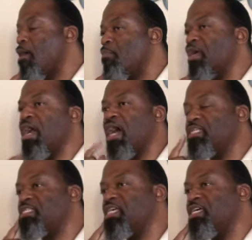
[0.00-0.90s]
But God
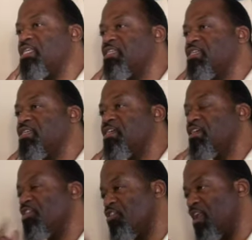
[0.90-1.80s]
says,
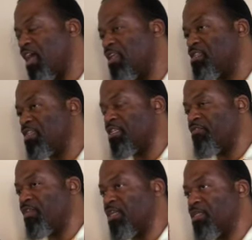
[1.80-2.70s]
you're not
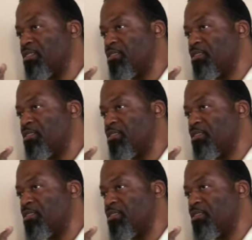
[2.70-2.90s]
insignificant.